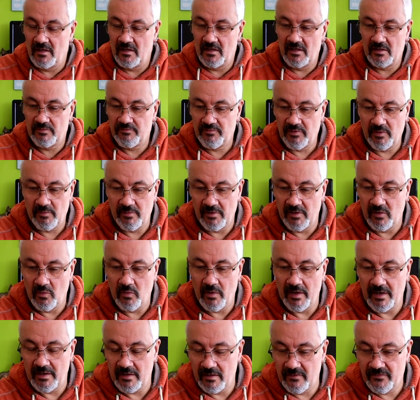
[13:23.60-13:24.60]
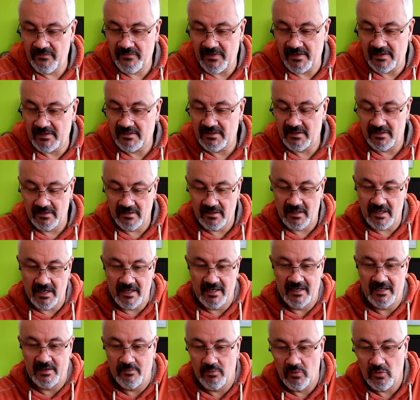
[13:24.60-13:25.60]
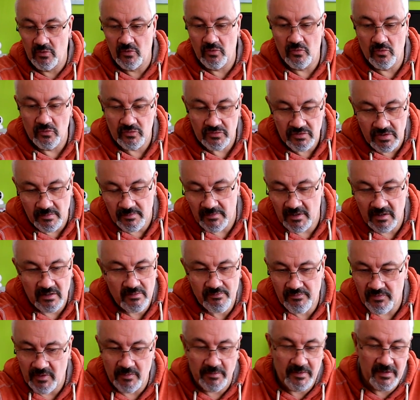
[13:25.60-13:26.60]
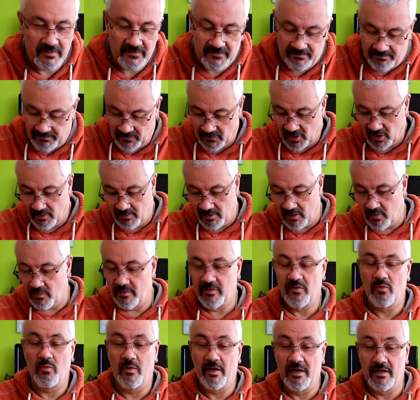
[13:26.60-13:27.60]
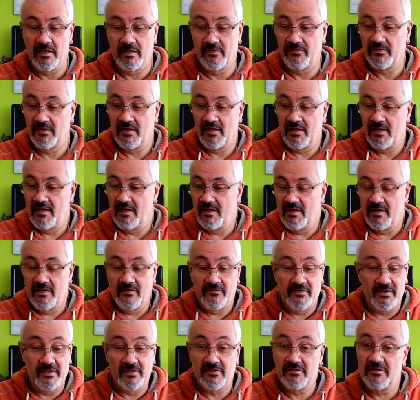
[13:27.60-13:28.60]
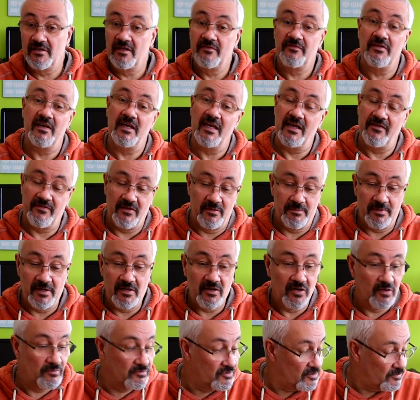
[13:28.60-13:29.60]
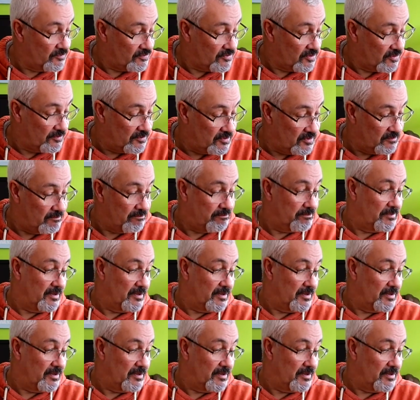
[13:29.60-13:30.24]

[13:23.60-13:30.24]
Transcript: There's probably a way of fixing the cable or something. I can probably come up with a way of fixing it if it becomes a problem.